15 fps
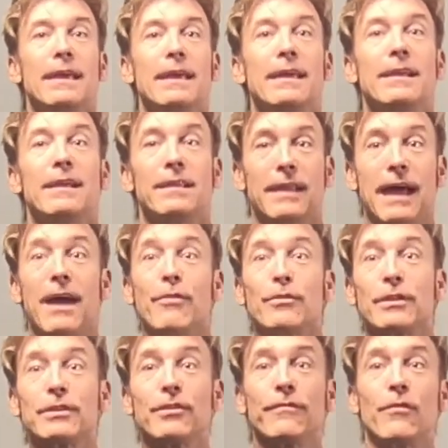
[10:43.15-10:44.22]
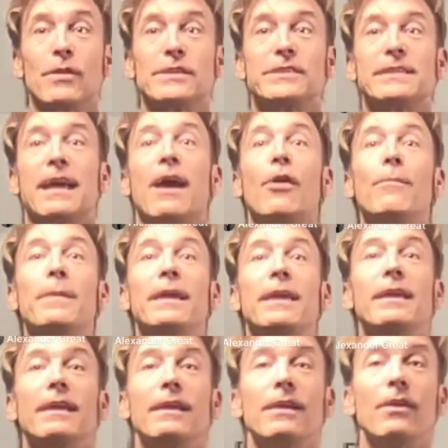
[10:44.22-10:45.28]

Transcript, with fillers: in a loud, clear voice, tell me,